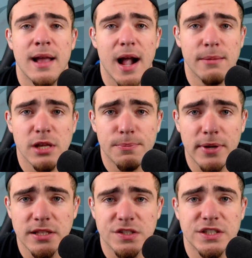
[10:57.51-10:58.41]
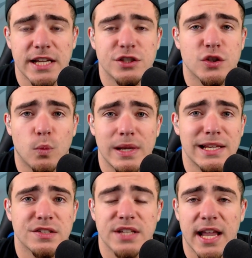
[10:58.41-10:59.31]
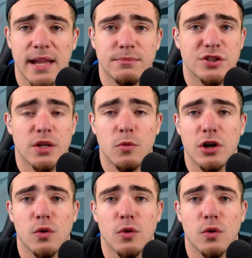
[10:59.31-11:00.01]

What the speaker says: I'm going to pick the Saints to win this game somewhere in a